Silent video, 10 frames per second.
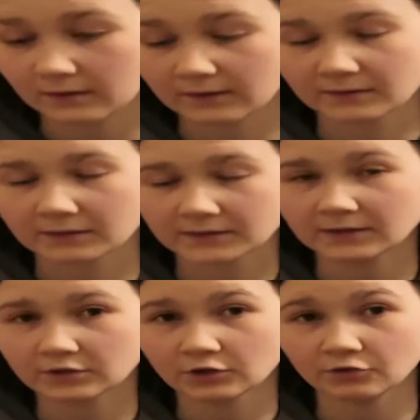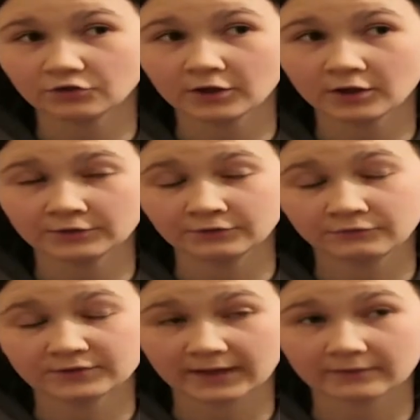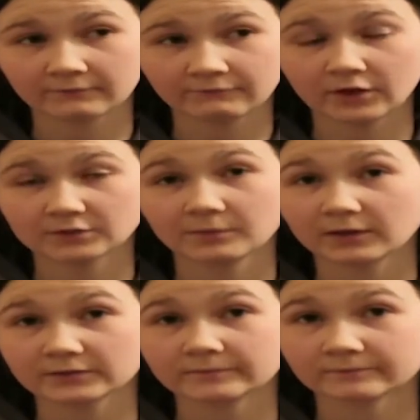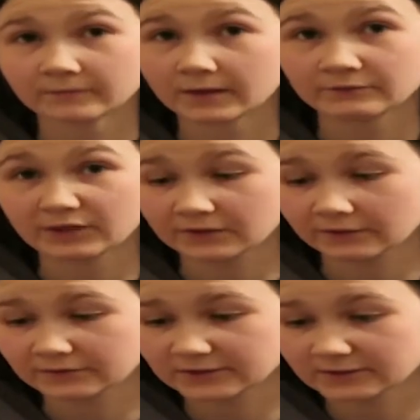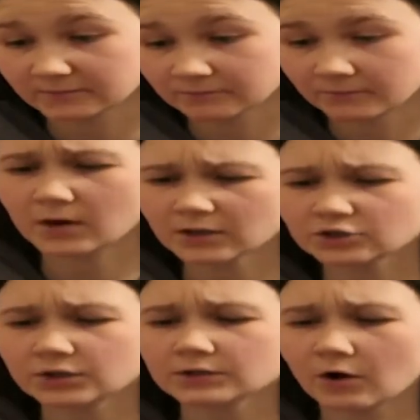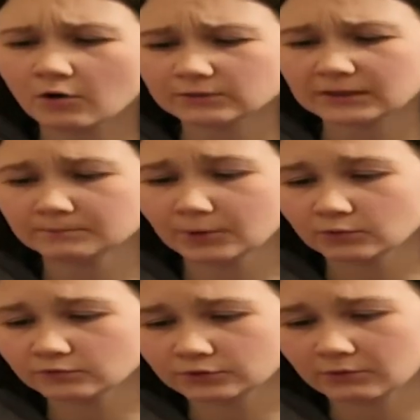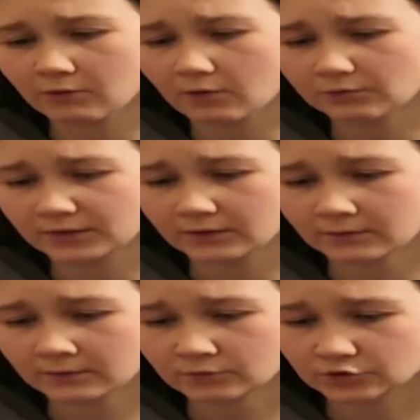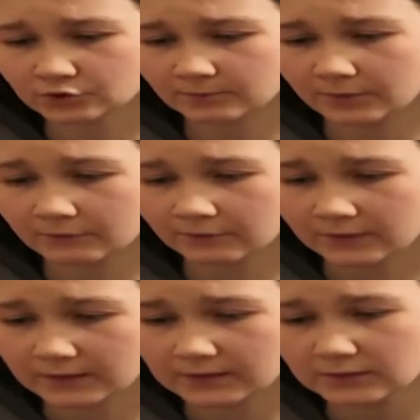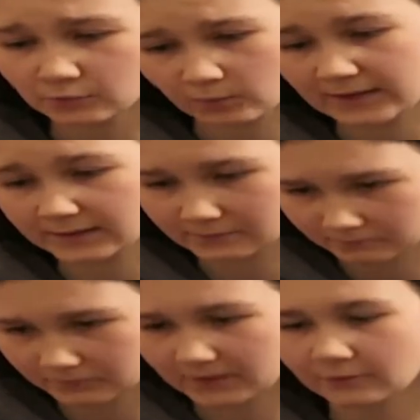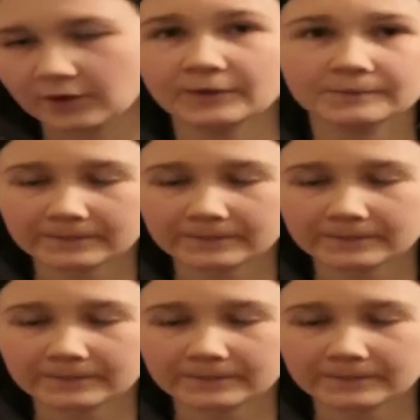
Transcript: I keep on going first person, if you didn't notice. Hermione tried holding, but also holding some of his weight. There we go.